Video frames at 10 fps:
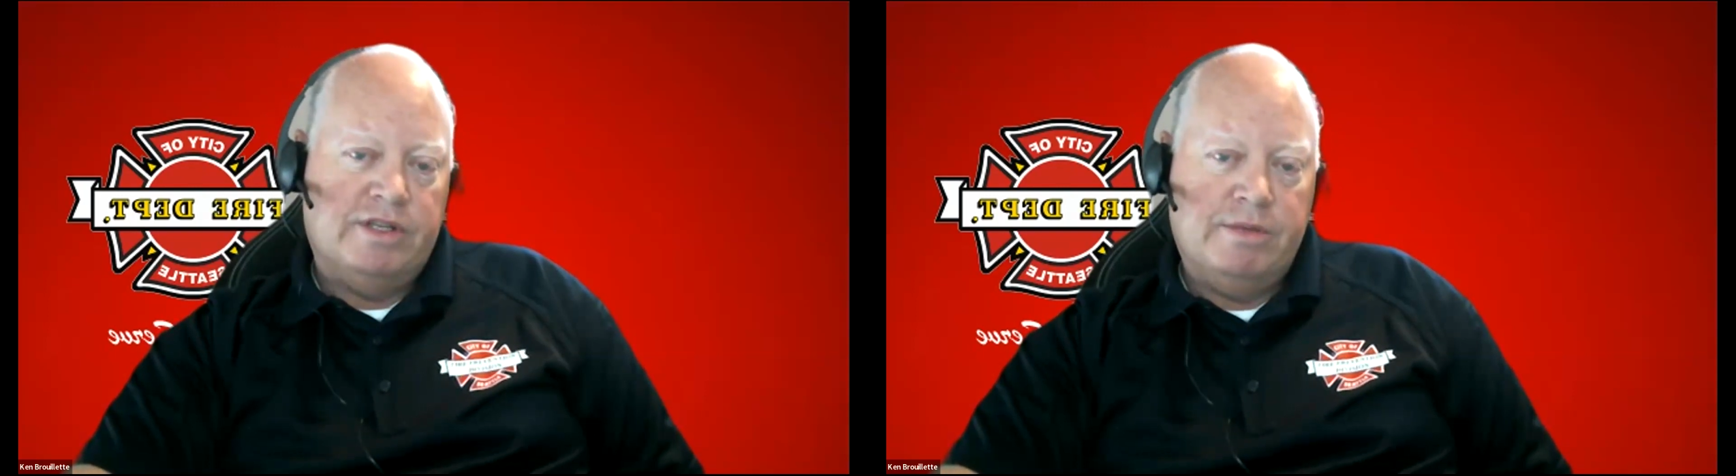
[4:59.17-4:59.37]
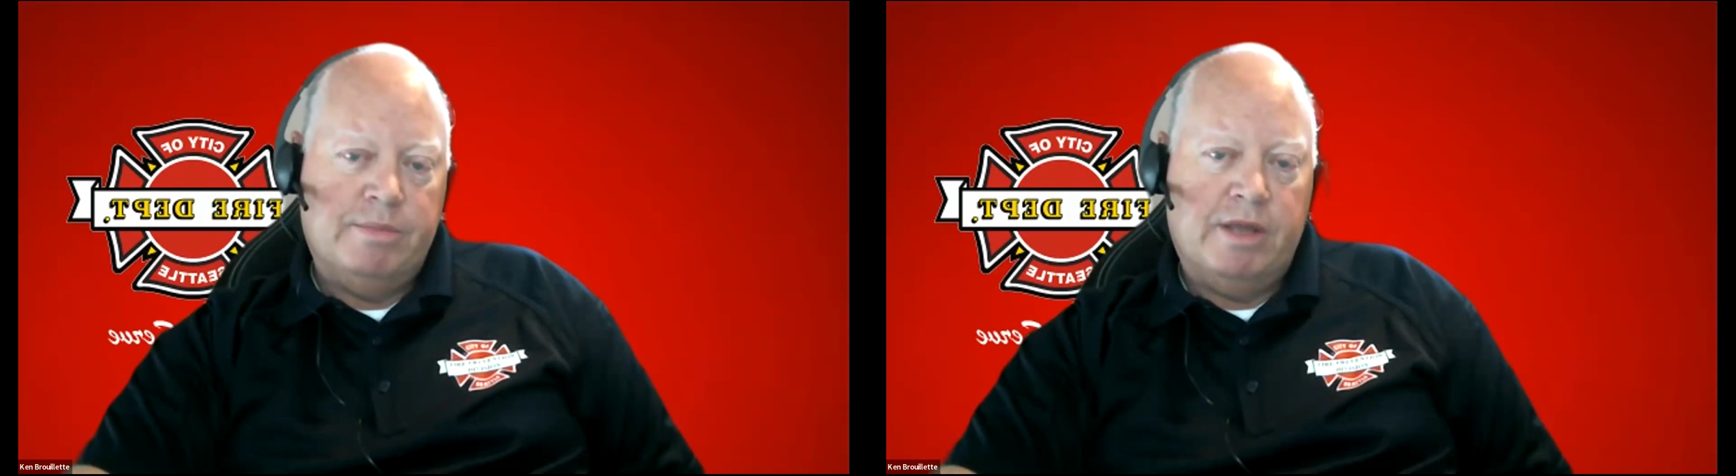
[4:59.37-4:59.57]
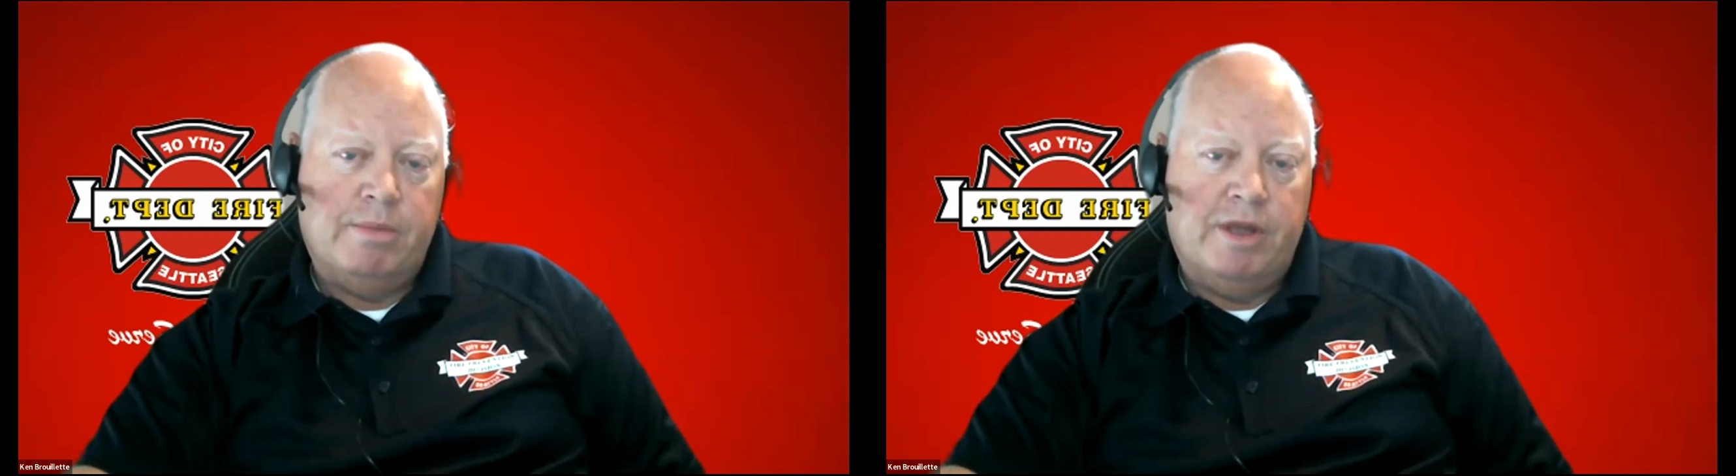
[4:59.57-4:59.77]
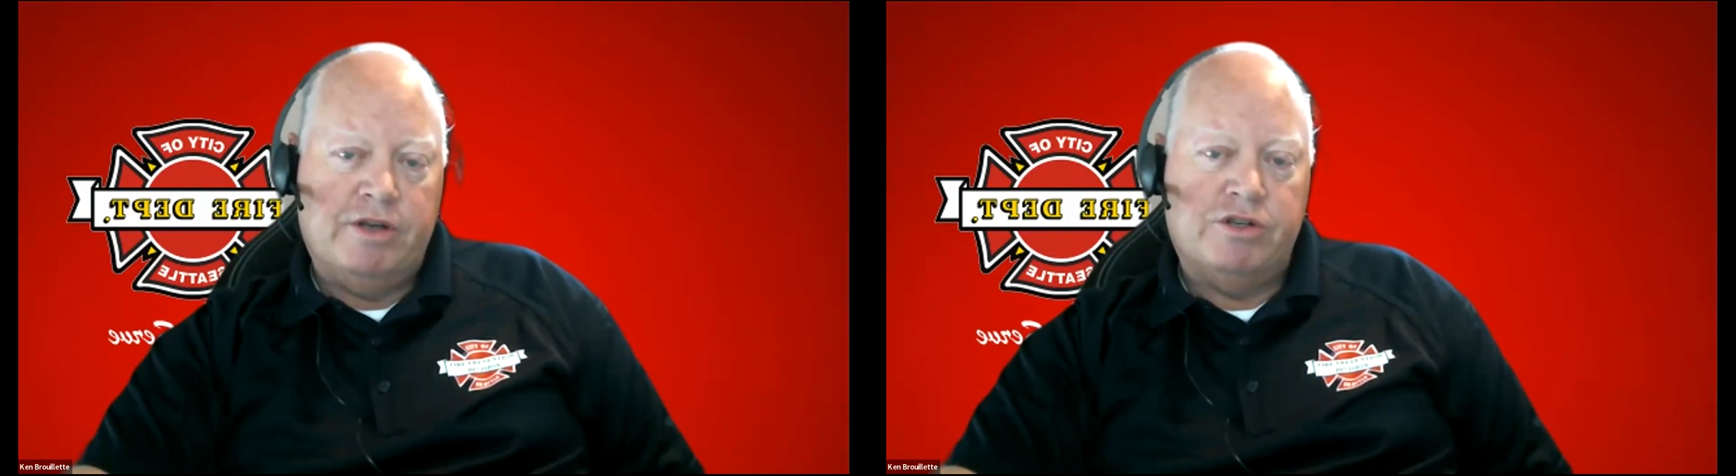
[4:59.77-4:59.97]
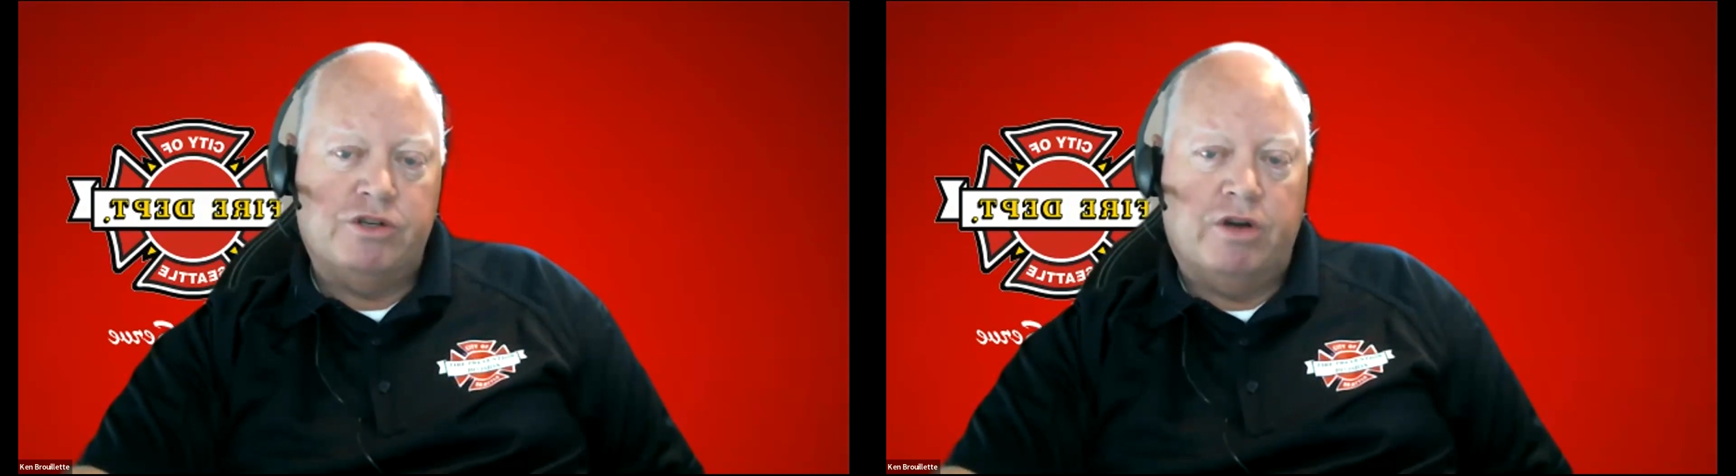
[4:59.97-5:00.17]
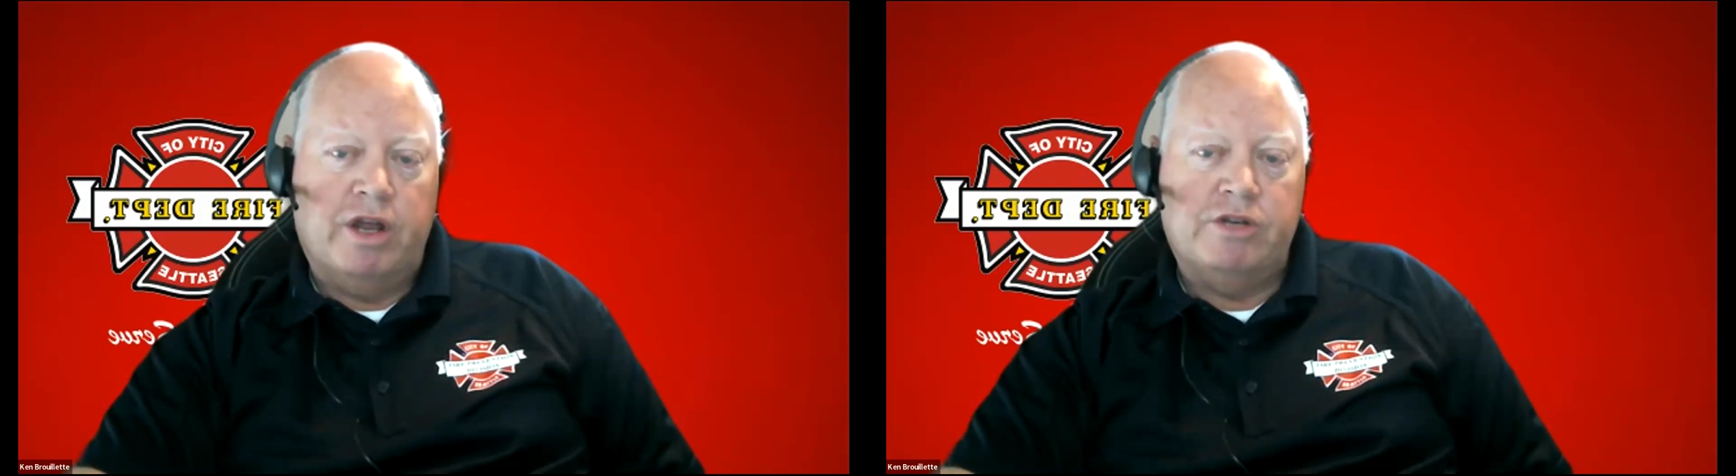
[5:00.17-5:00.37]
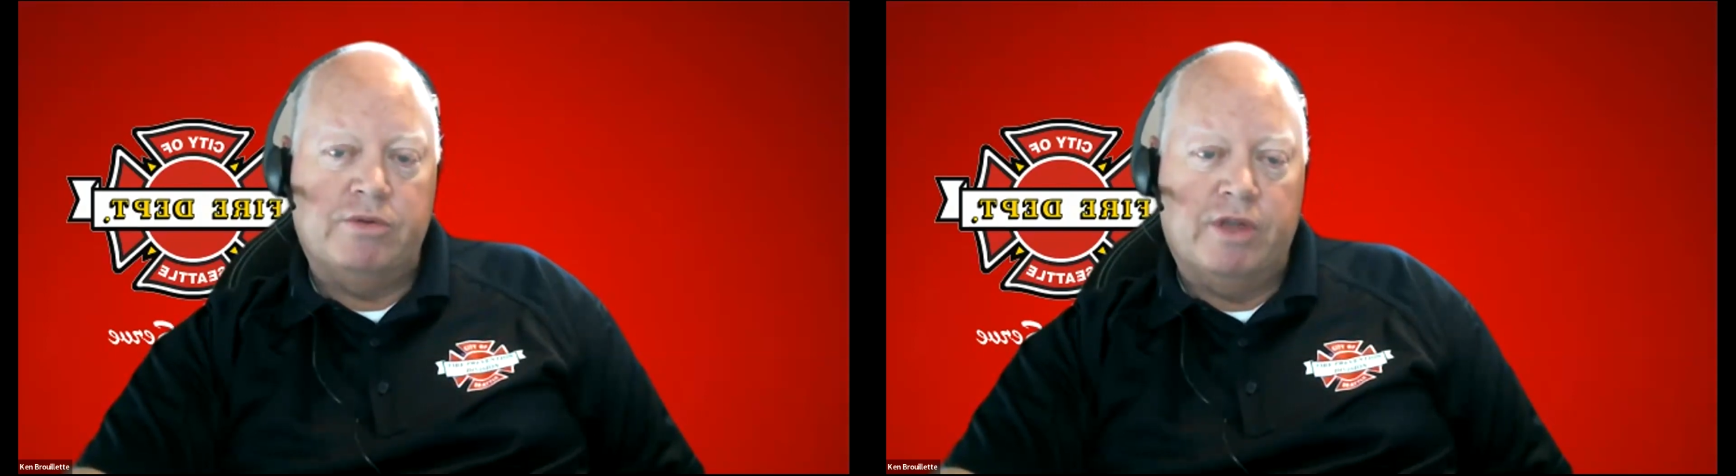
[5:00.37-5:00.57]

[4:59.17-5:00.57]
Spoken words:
did make major strides